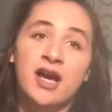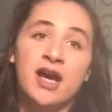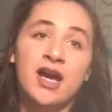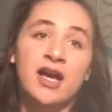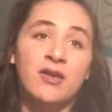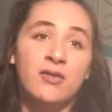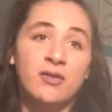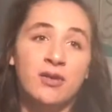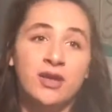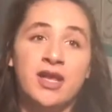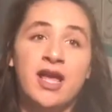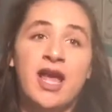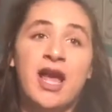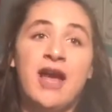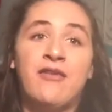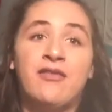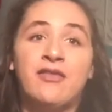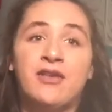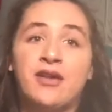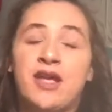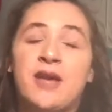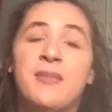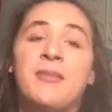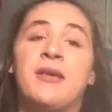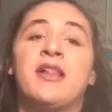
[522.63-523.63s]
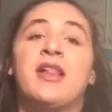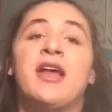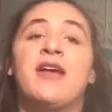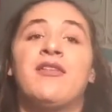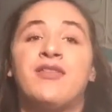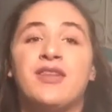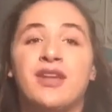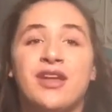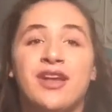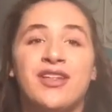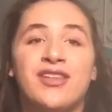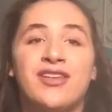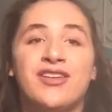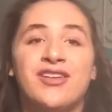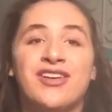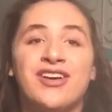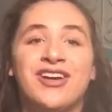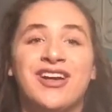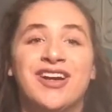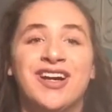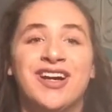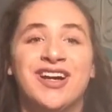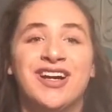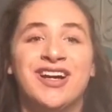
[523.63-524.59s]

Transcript: I really have to get my life together.